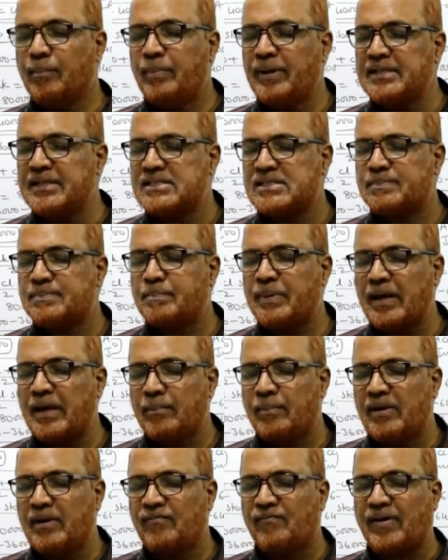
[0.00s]
Bills
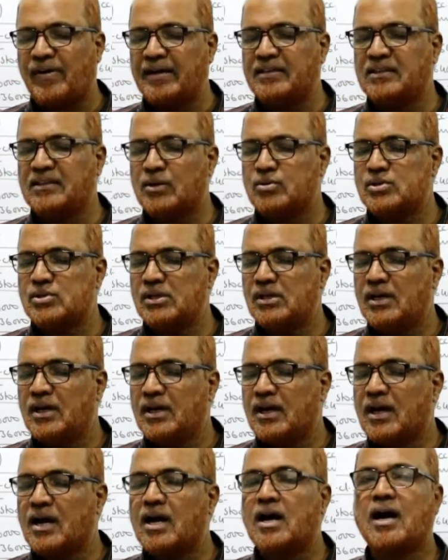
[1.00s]
payable 5,000.
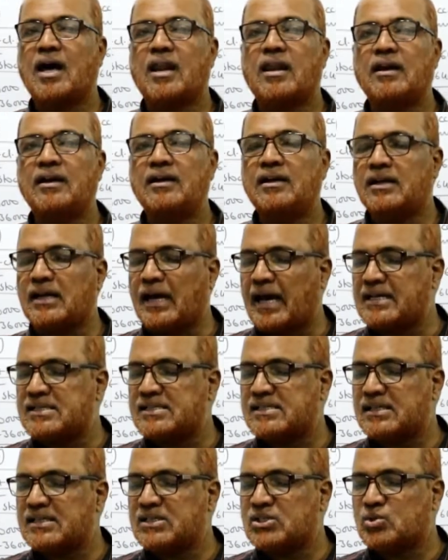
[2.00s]
Current
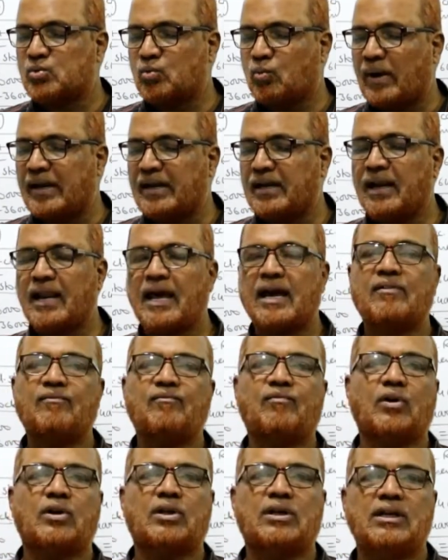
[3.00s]
assets
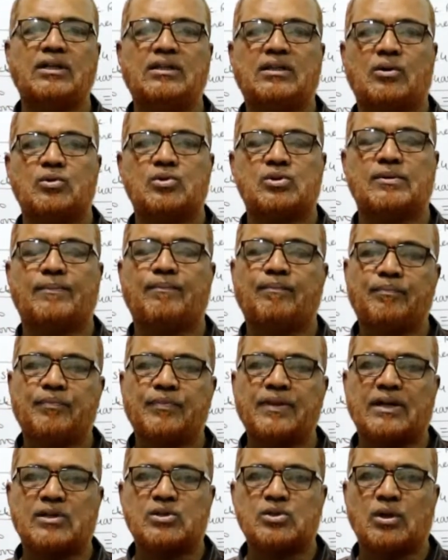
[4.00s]
1,40,000.
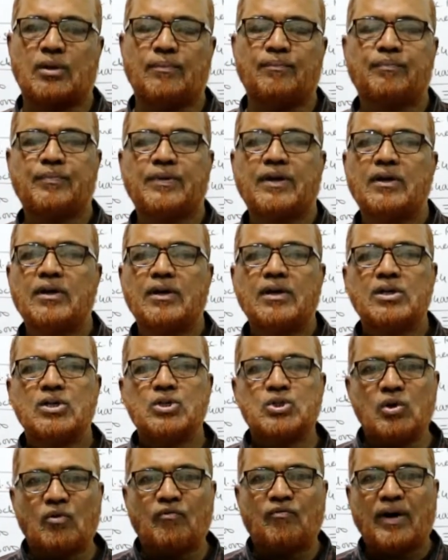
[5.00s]
That's all.
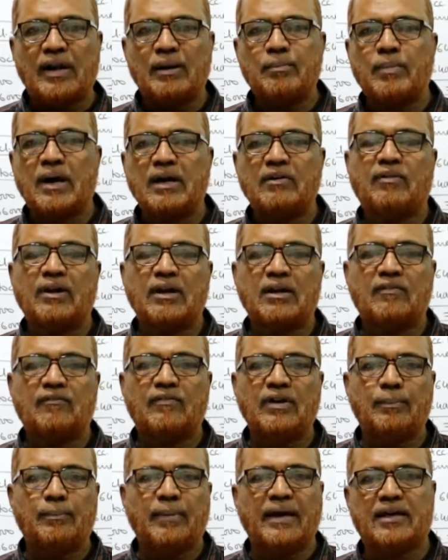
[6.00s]
So one by one
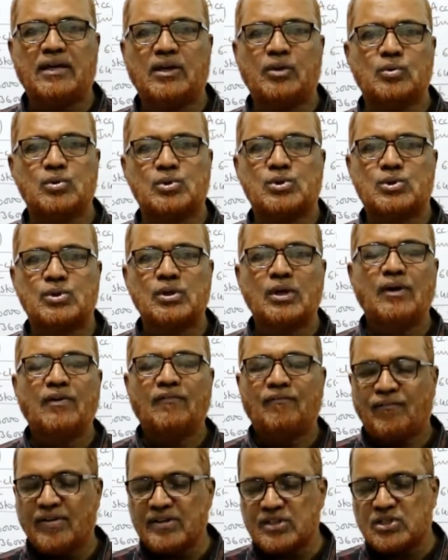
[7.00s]
we'll make use.
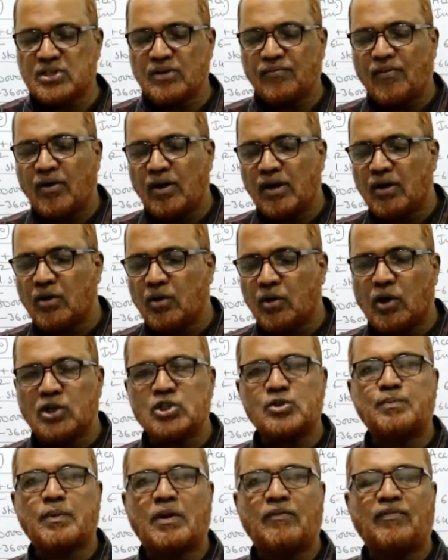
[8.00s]
First of all
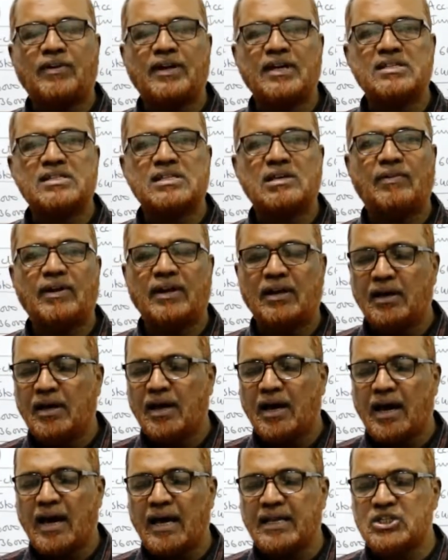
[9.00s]
gross profit is given
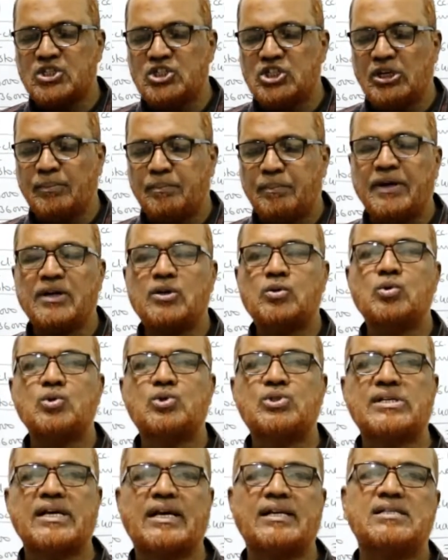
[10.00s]
and GP to
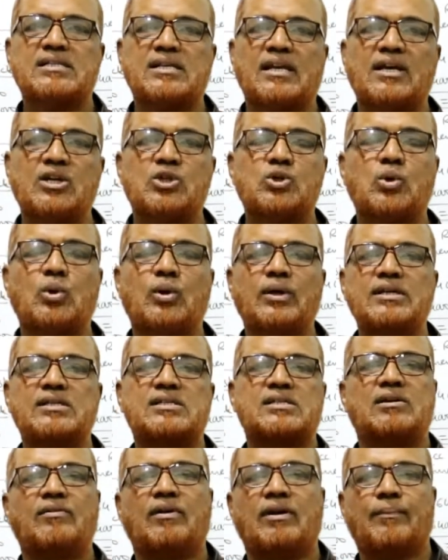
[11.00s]
sales ratio
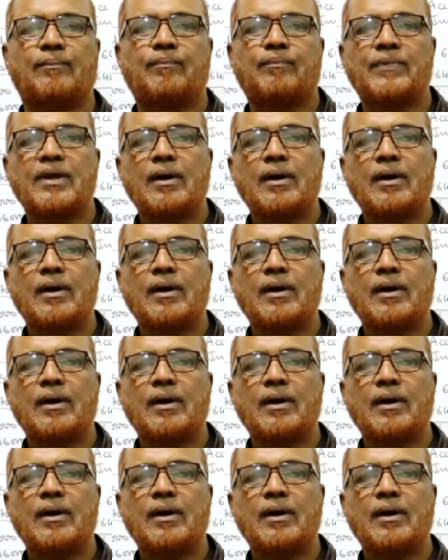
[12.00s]
is given.